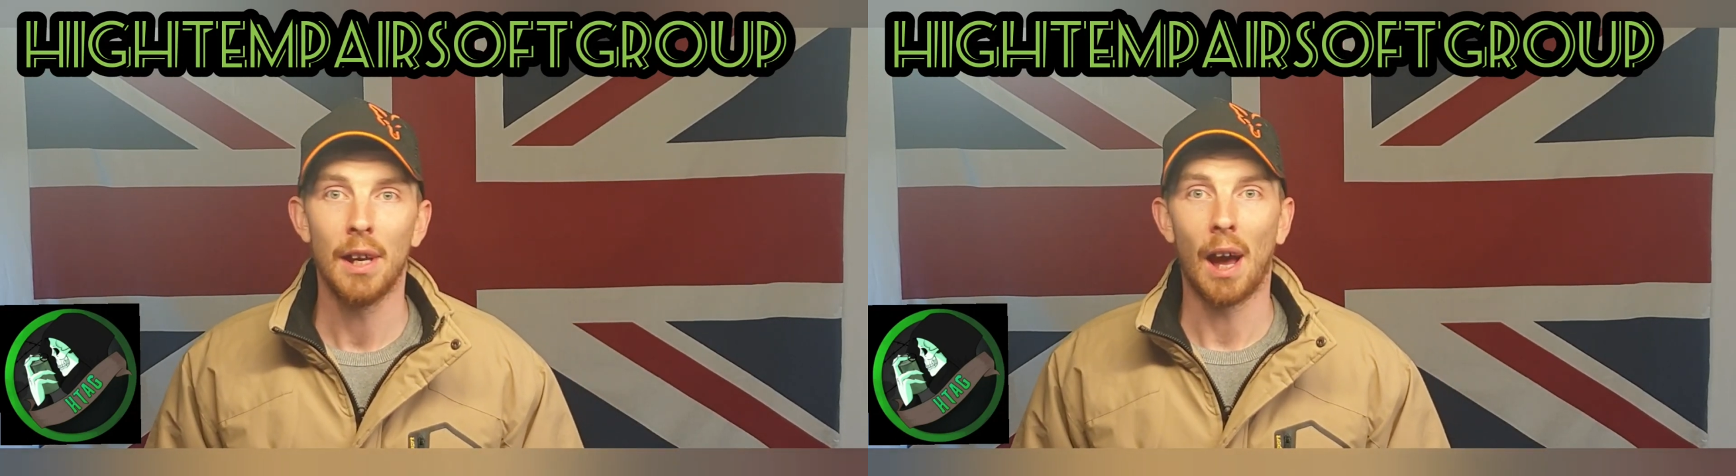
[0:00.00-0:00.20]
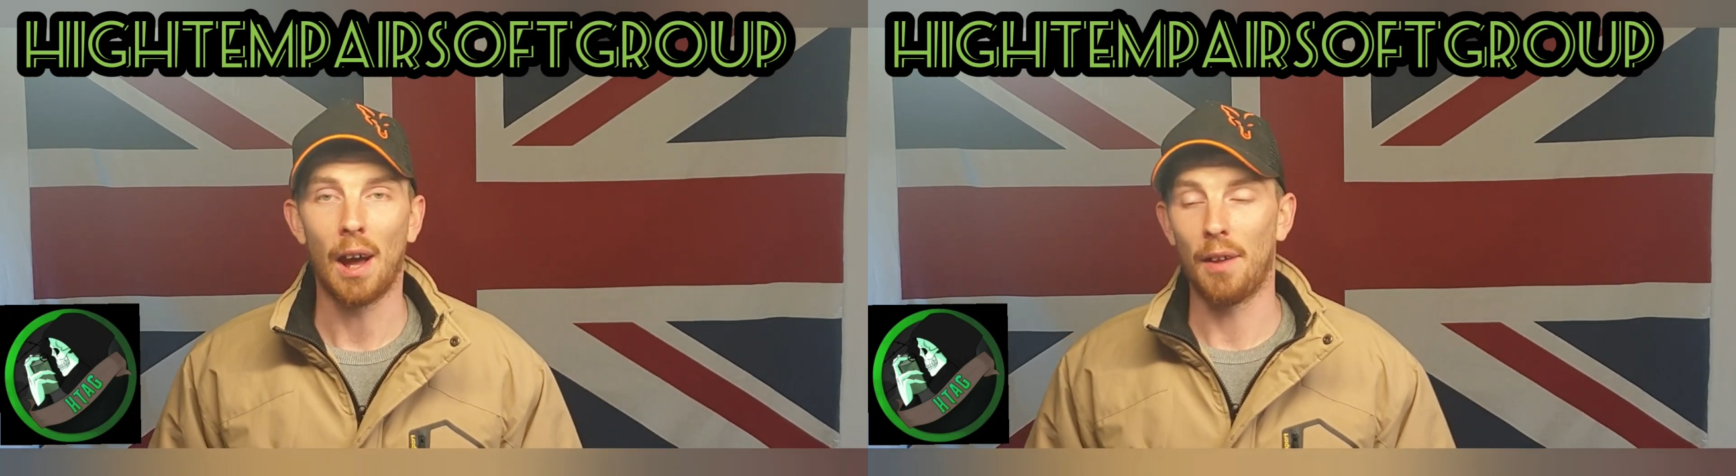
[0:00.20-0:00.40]

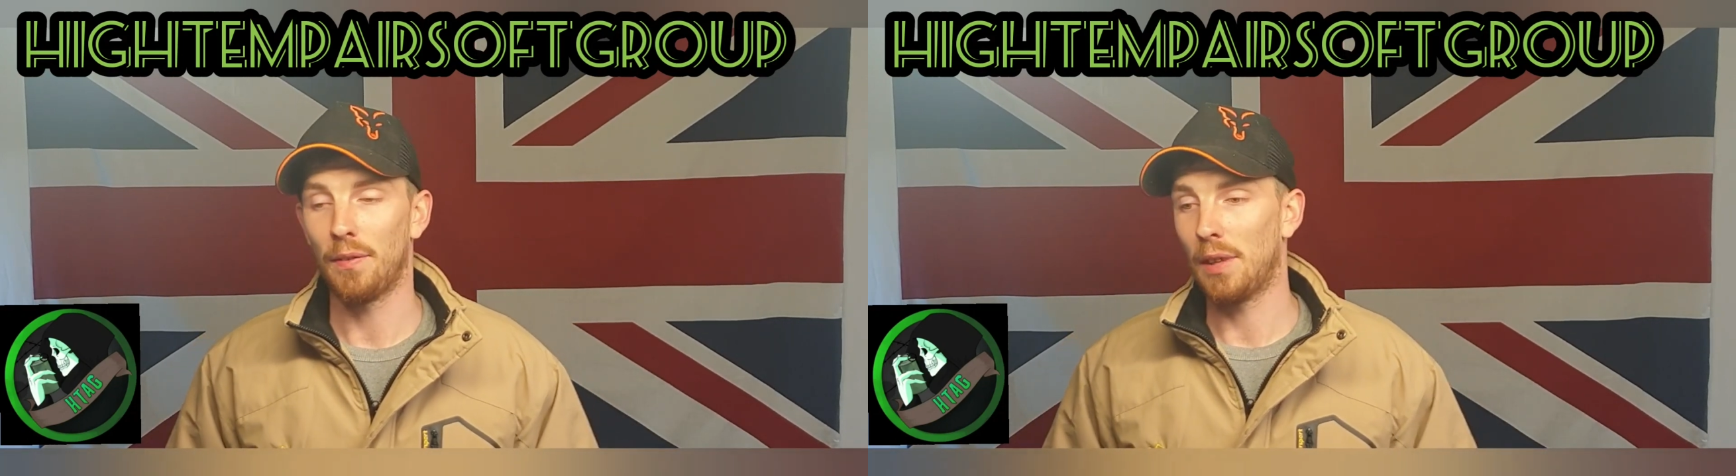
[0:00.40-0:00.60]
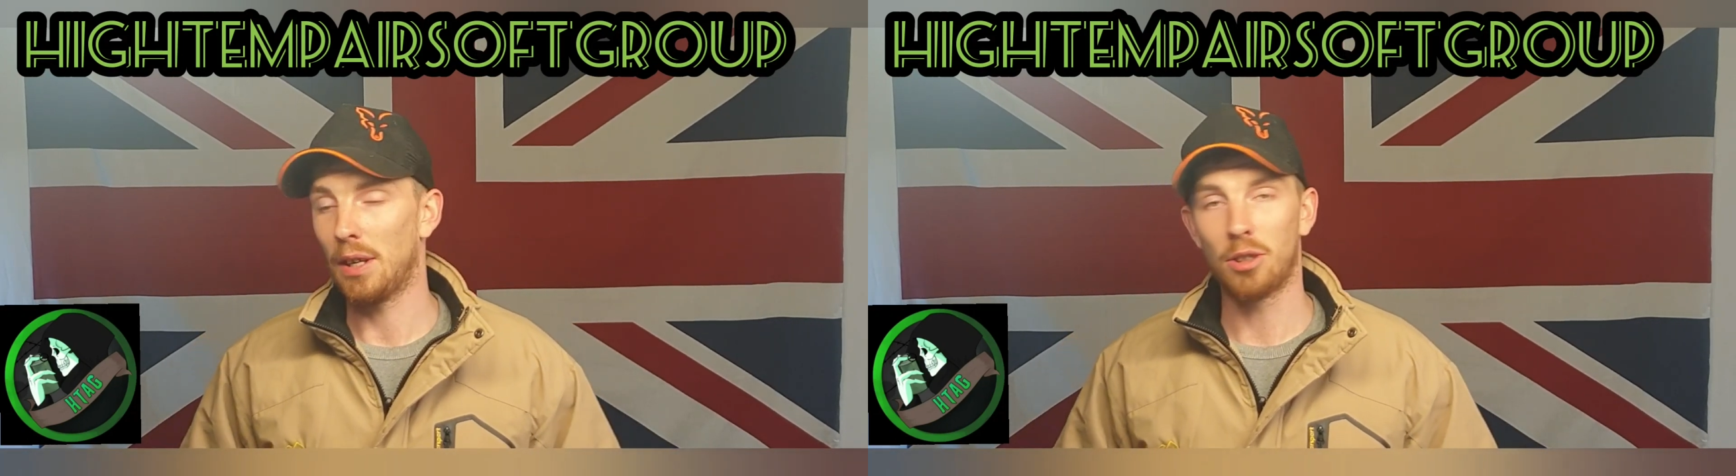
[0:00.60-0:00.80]

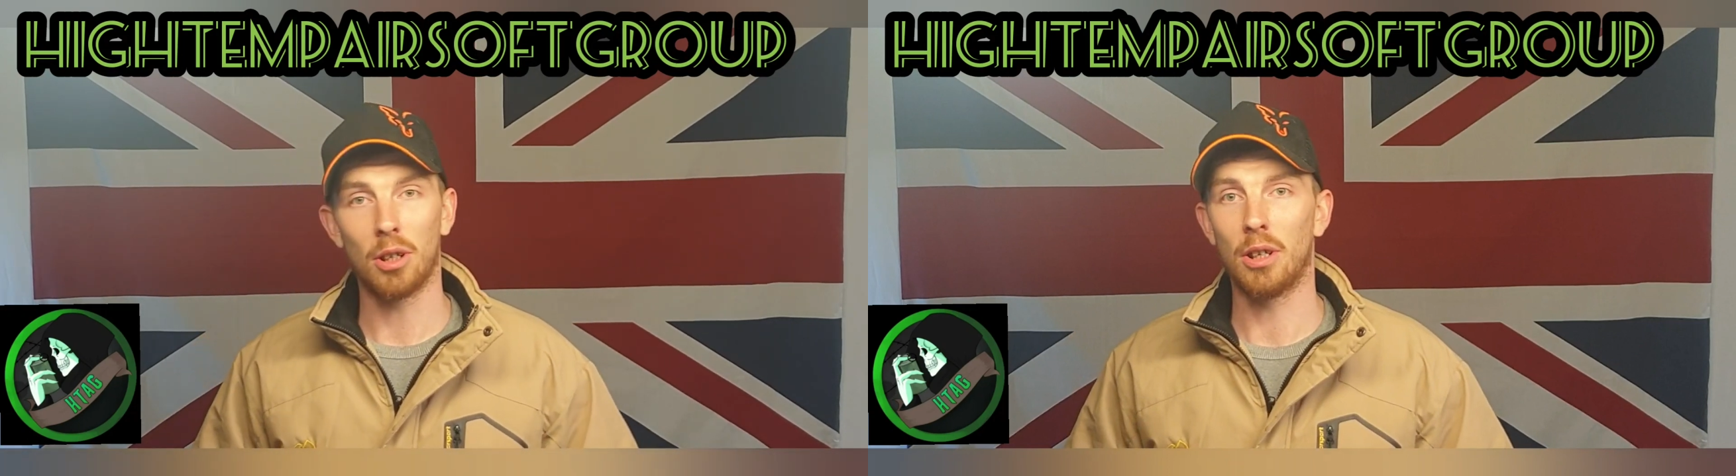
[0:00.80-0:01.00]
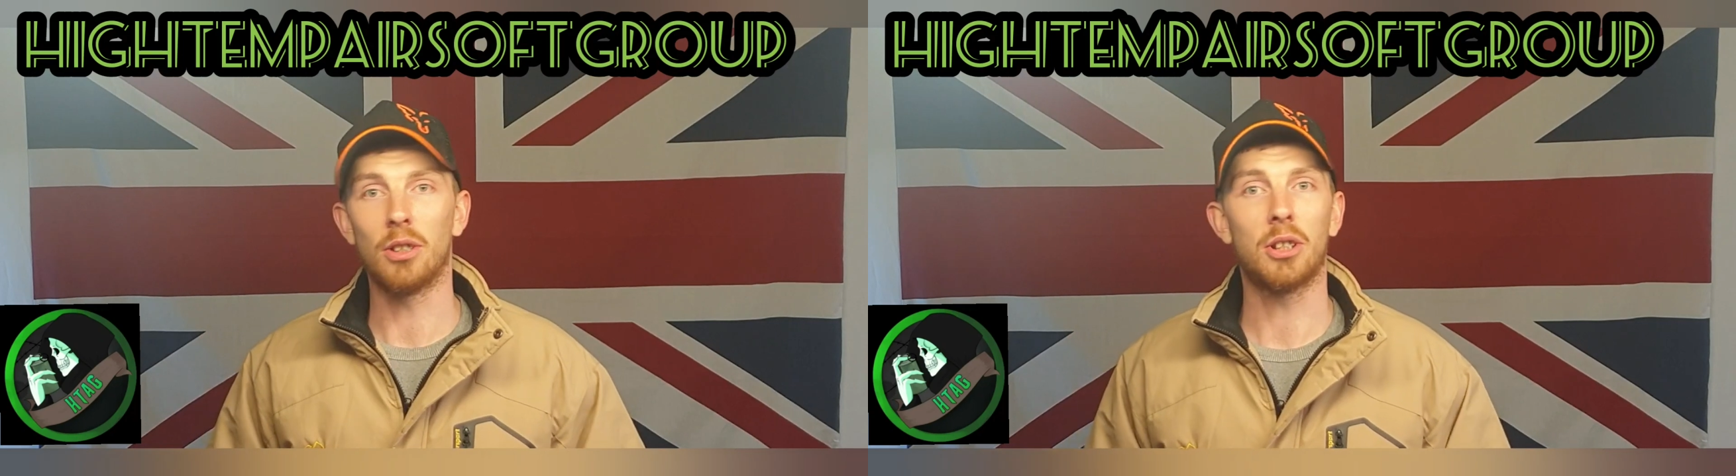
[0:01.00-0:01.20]
and there's
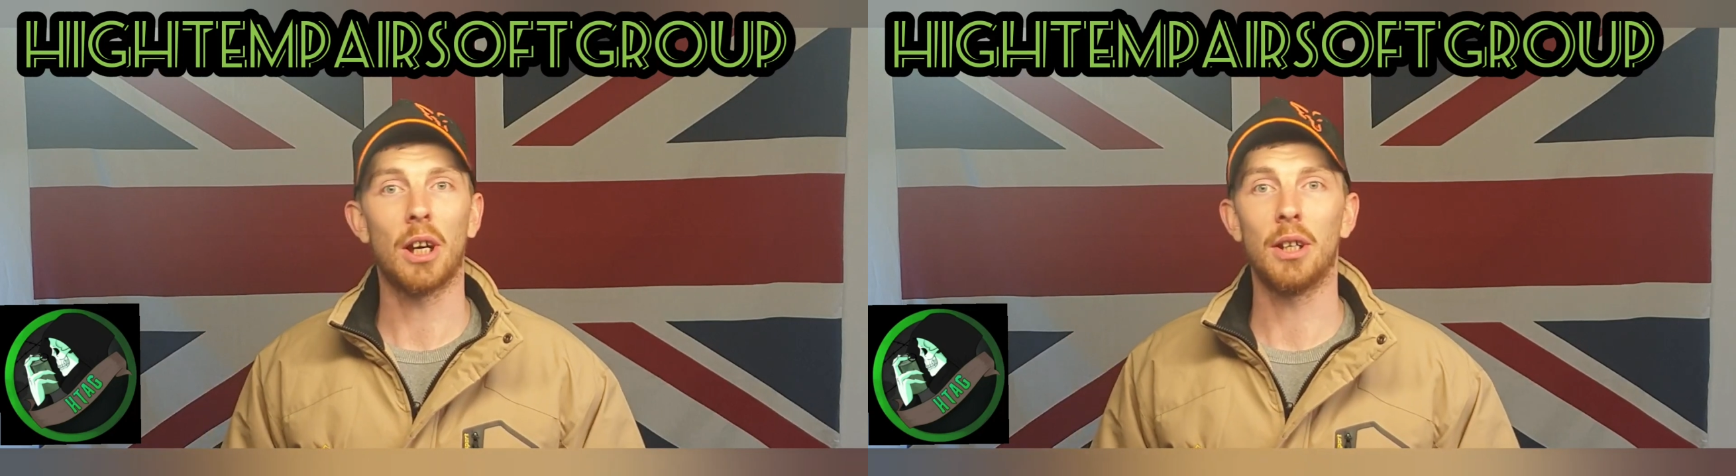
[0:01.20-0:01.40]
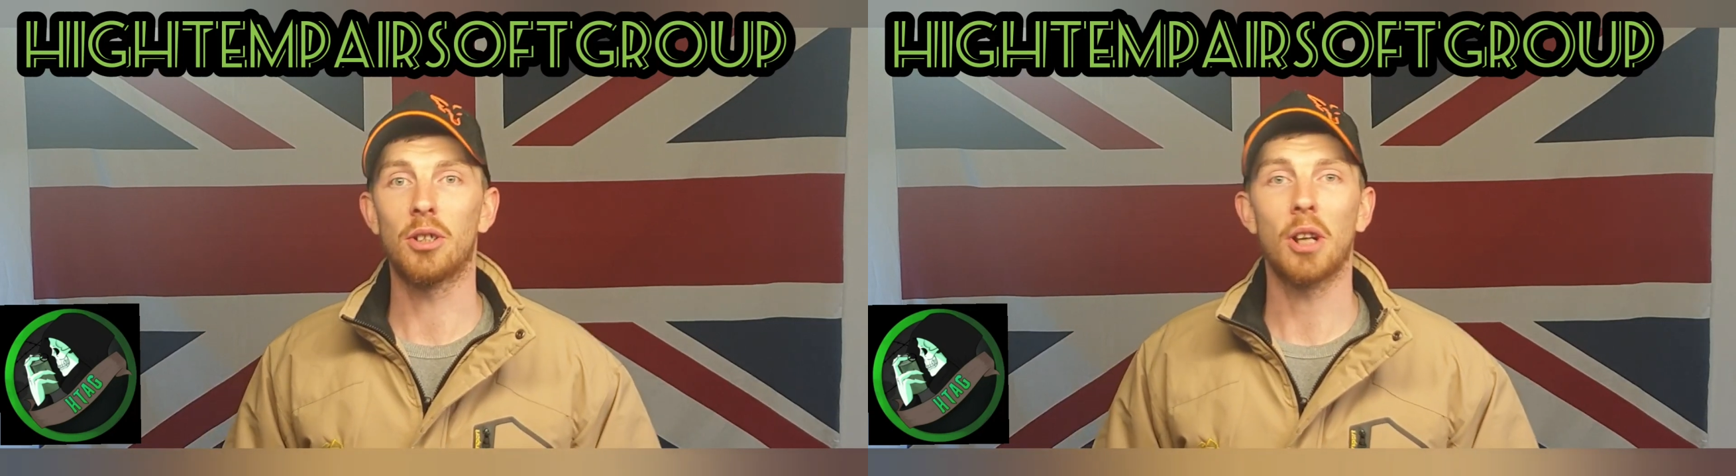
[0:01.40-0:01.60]
a
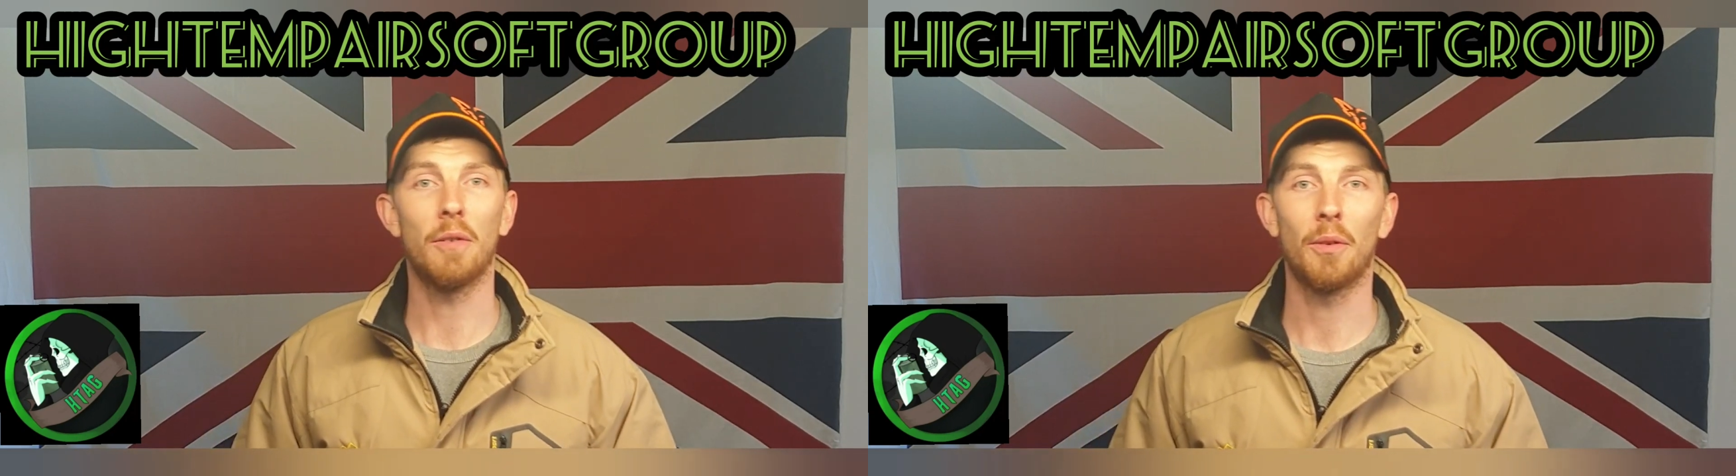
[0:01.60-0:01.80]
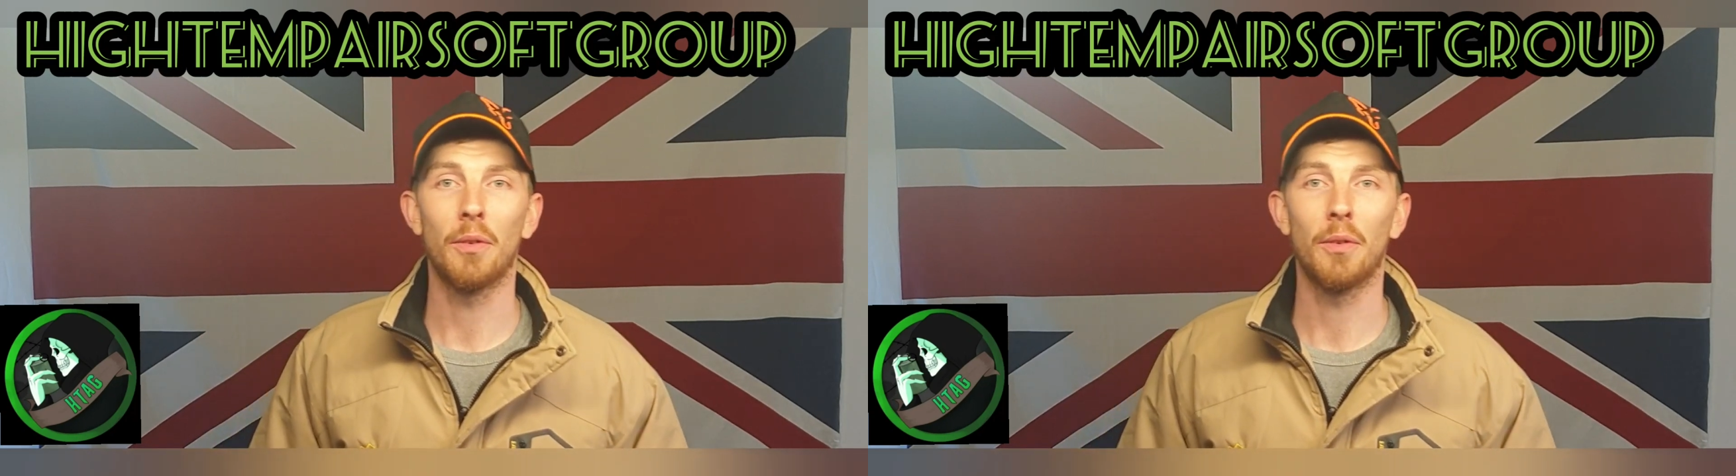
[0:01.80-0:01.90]
ton of stuff on